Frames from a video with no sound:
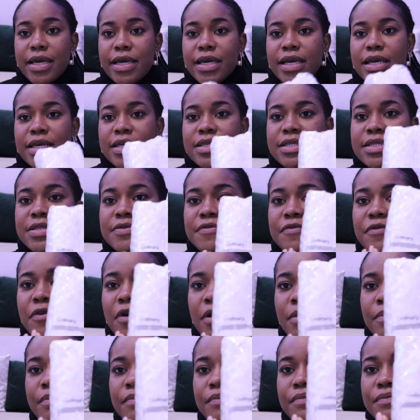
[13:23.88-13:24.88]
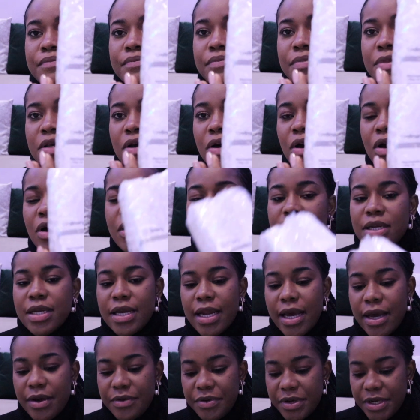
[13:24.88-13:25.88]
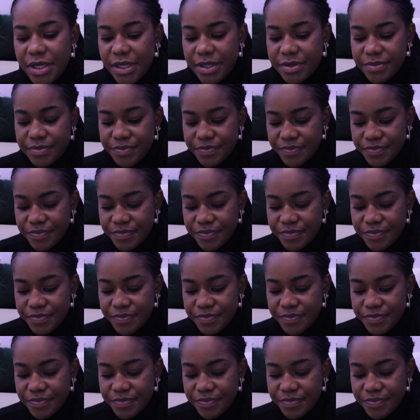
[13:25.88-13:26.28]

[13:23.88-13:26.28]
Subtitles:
It's from The Ordinary.